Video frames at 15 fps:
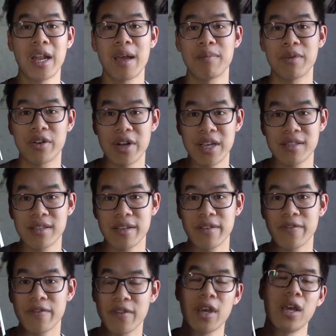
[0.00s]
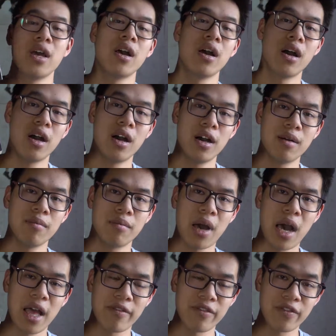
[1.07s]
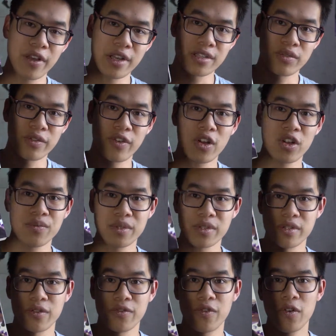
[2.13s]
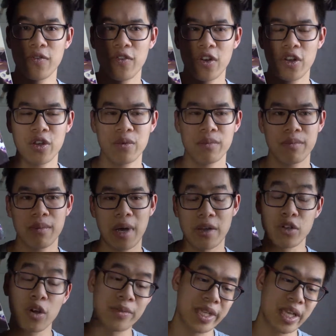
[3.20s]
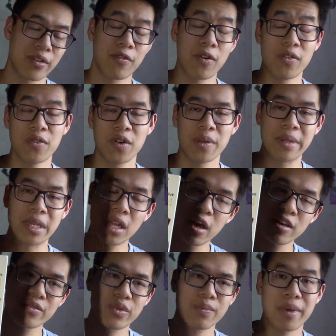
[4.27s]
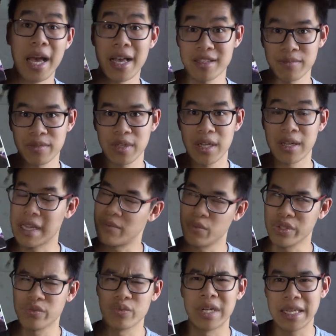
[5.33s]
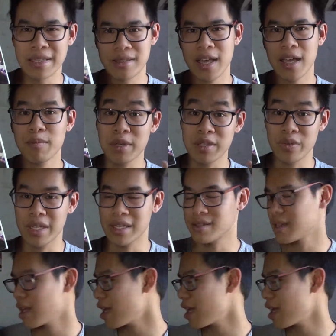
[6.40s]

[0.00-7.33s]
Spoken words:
Online Progressive. I have the first 3 volumes, the 4th volume. I was hoping to get the 4th volume in the last one, but it wasn't released then, but it's released